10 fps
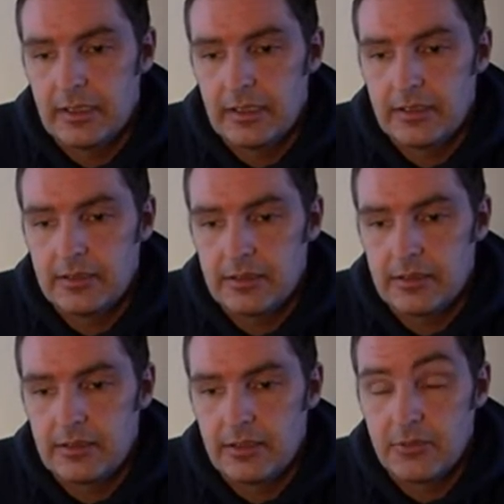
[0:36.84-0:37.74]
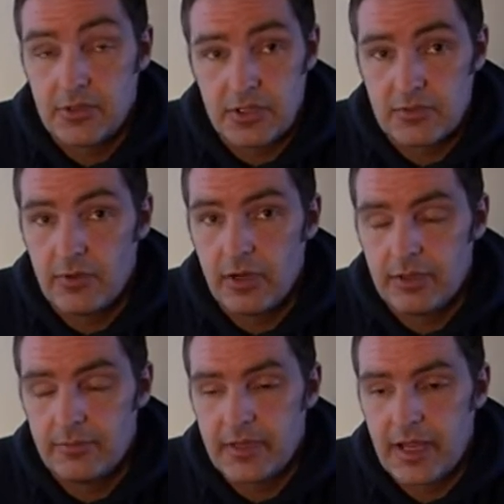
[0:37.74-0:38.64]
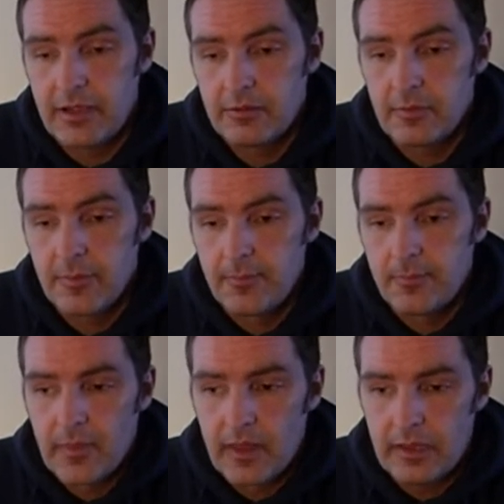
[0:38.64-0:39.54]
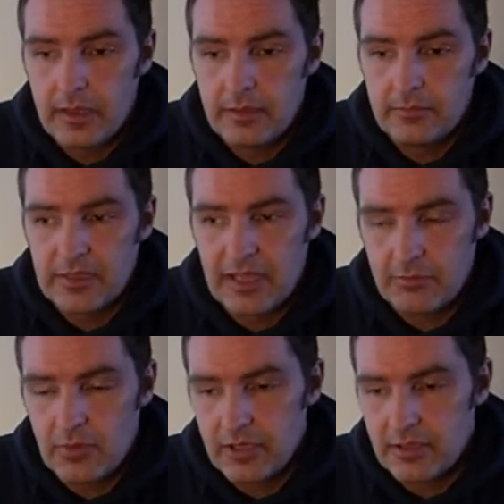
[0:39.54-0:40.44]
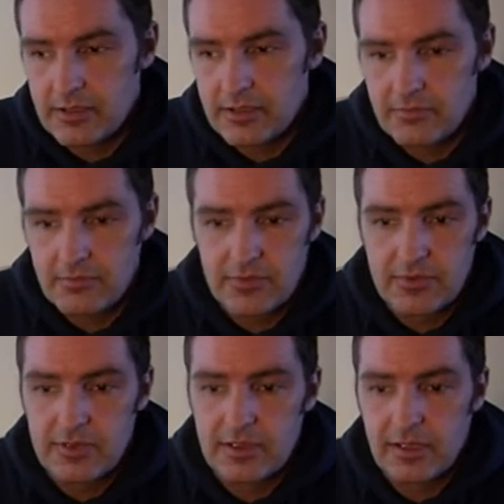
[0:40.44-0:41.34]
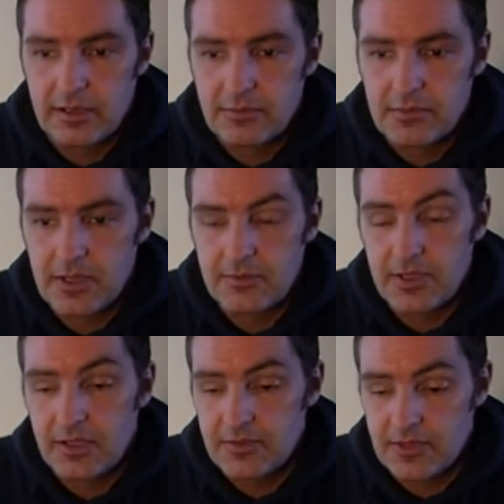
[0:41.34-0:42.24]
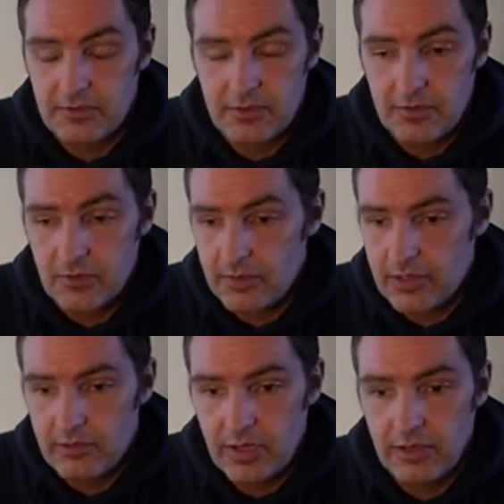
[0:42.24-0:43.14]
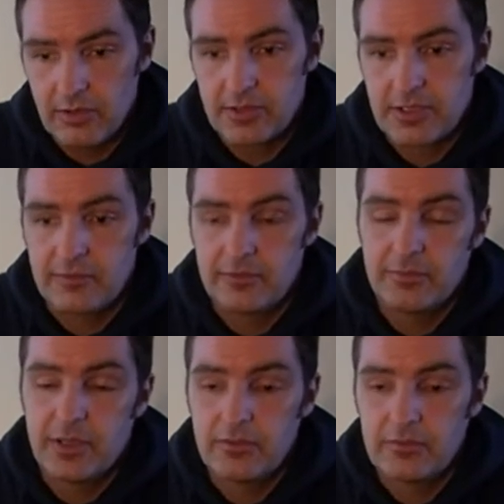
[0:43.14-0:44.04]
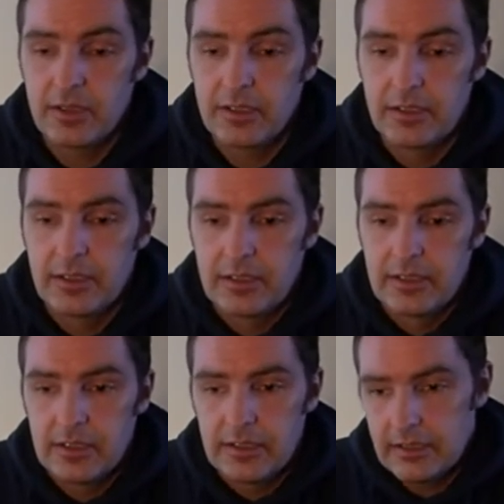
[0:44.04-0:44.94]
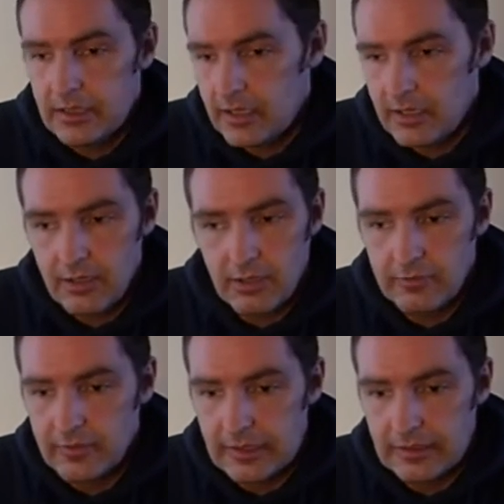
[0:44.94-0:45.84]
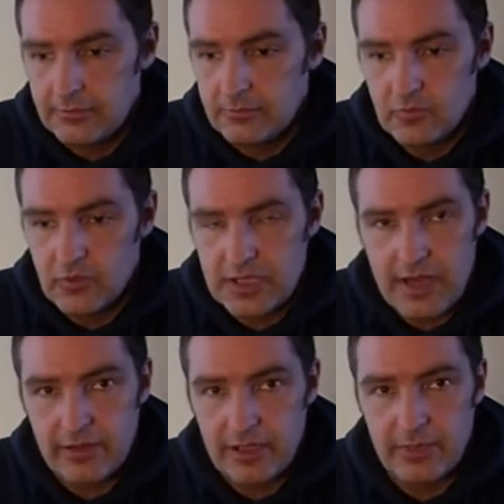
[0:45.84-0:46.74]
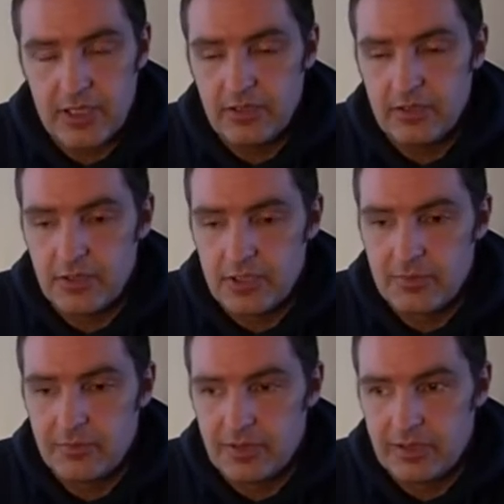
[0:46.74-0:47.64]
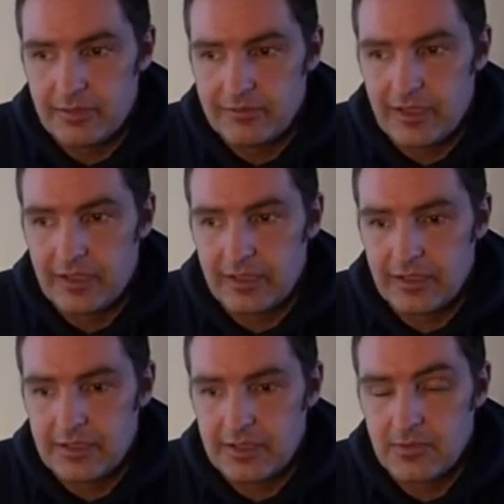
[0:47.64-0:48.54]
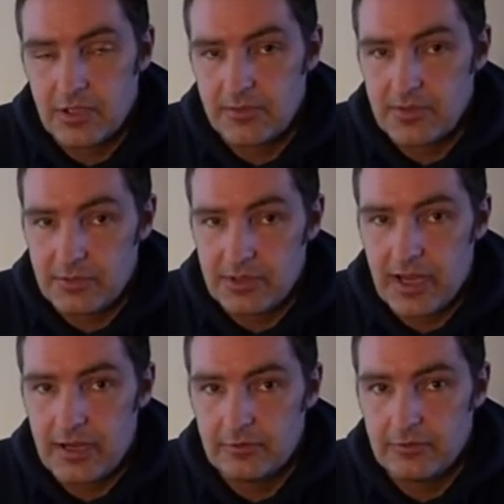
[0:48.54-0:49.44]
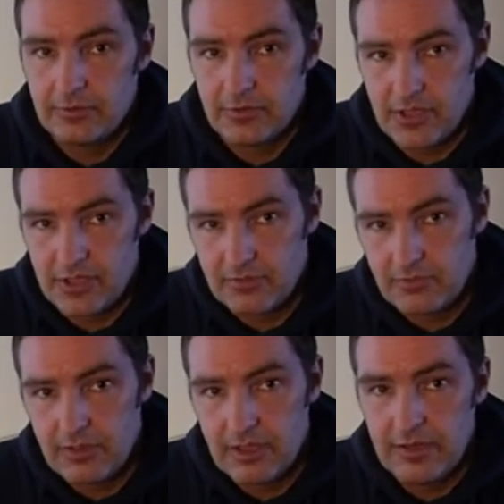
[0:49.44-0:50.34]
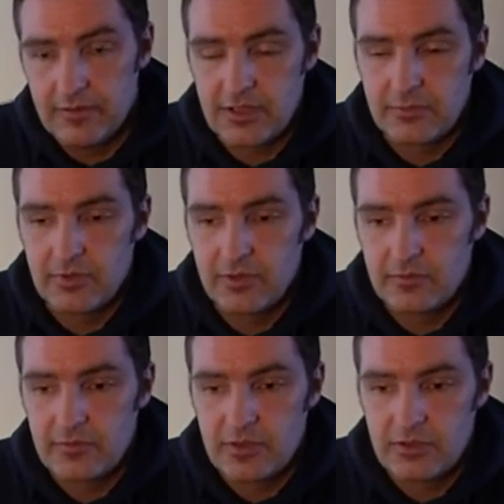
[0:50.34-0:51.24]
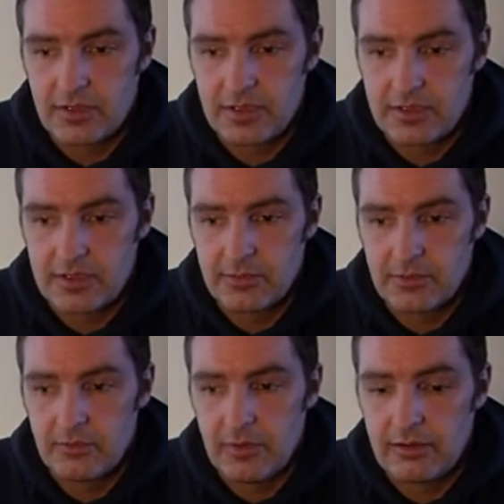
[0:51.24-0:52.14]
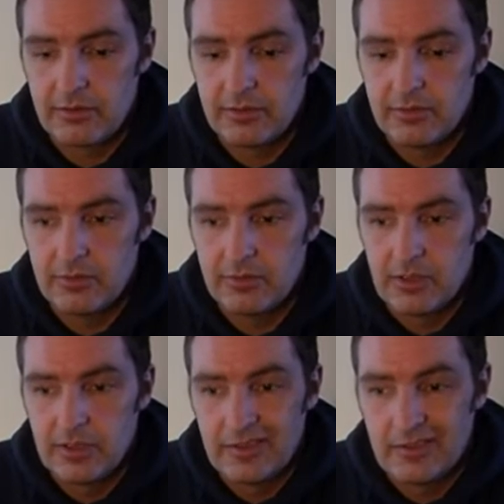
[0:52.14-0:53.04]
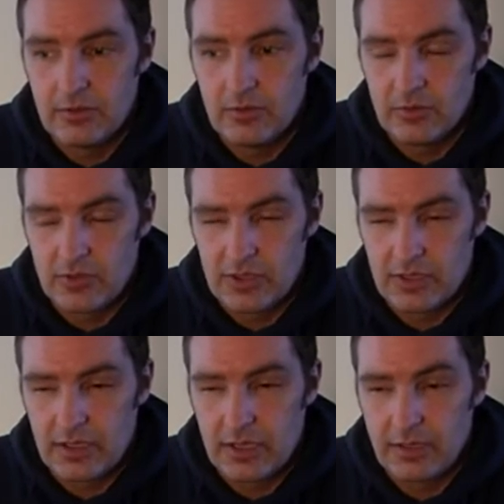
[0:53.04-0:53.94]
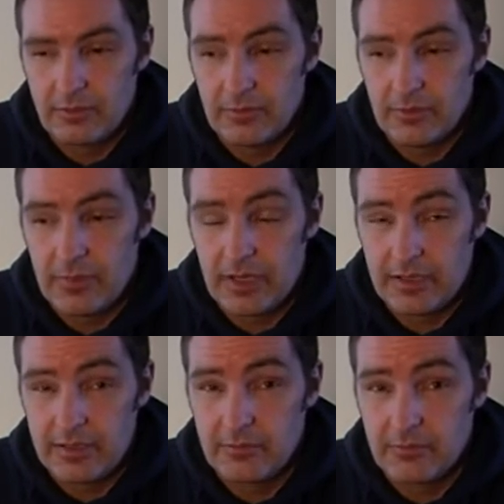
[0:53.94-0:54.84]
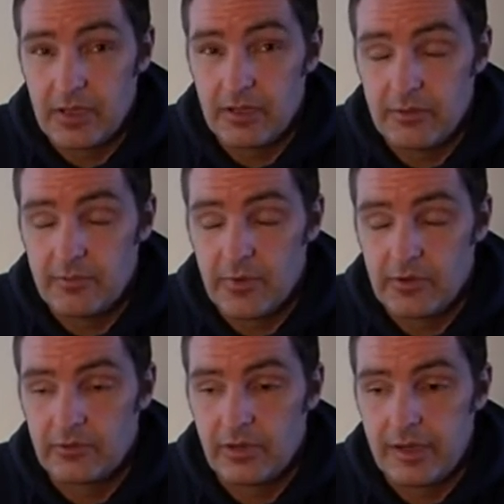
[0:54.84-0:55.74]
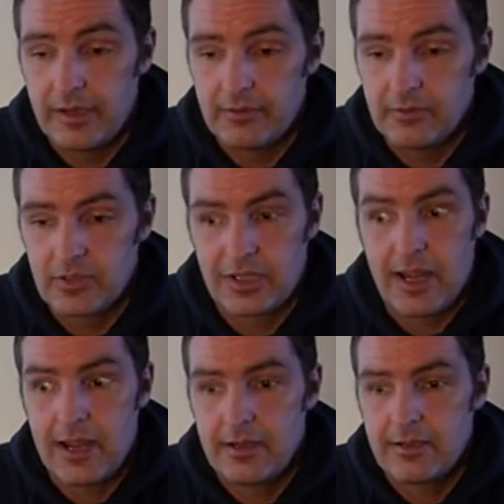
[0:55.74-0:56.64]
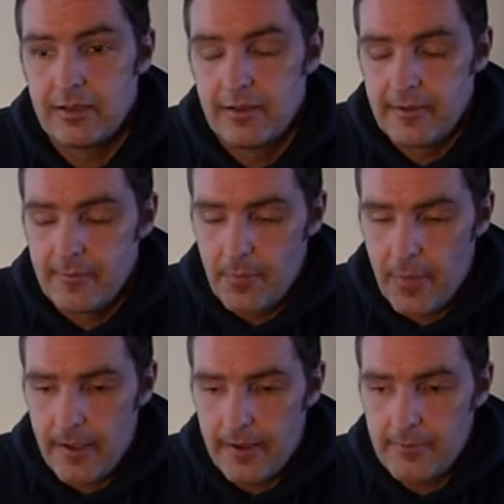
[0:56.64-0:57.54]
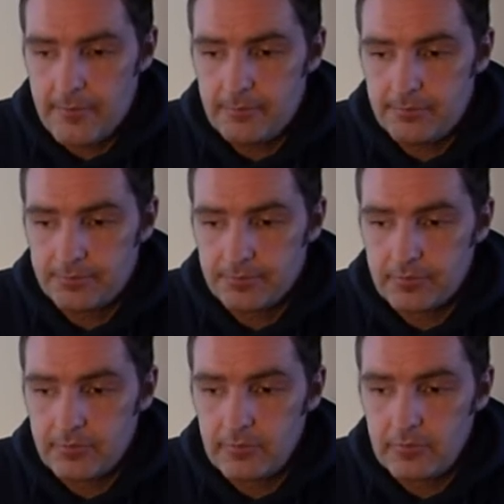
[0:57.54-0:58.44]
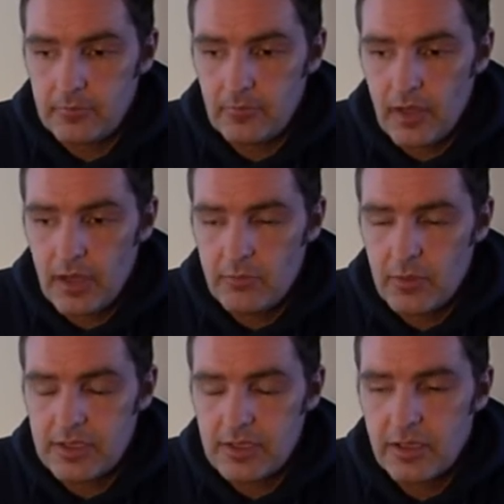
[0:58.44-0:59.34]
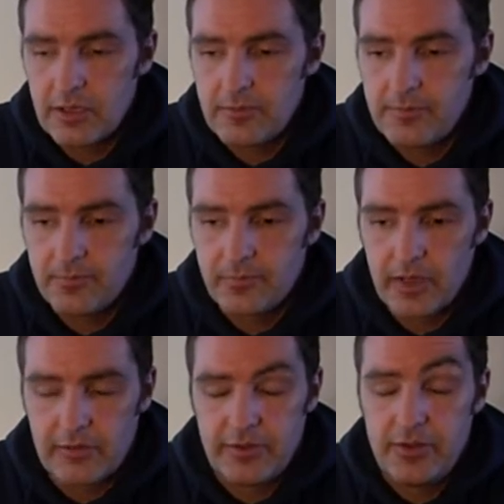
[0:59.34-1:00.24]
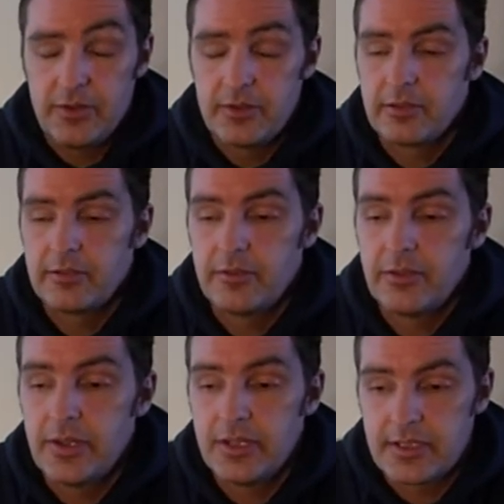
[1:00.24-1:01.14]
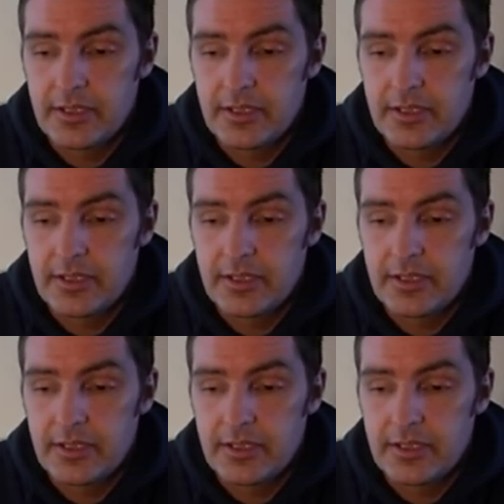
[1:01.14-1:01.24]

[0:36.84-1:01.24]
and I would just write them down, and that might, sometimes it would be quite a lot of stuff I might write. A lot of it was never going to be used, but I found that sometimes it was helpful just to relieve some of the stress and some of the worry, or just to cope with being afraid or scared. And one time, a good few years